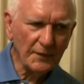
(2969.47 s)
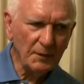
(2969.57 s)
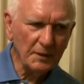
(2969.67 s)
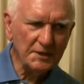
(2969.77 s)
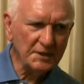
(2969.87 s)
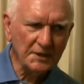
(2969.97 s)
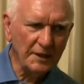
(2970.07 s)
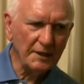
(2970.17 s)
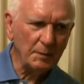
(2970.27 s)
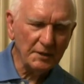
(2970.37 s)
which is
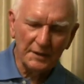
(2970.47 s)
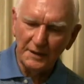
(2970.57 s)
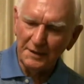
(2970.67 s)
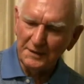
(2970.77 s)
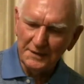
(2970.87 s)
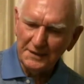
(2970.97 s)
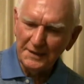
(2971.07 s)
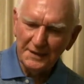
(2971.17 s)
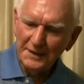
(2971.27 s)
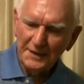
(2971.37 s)
terrible, you
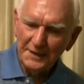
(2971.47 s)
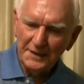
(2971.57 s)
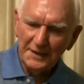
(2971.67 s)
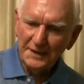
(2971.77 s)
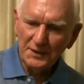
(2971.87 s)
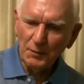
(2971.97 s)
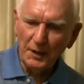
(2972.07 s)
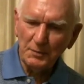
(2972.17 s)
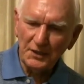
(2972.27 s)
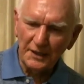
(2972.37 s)
know.
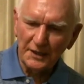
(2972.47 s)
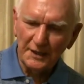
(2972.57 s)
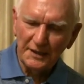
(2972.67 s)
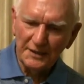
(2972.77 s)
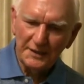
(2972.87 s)
Swab jockey.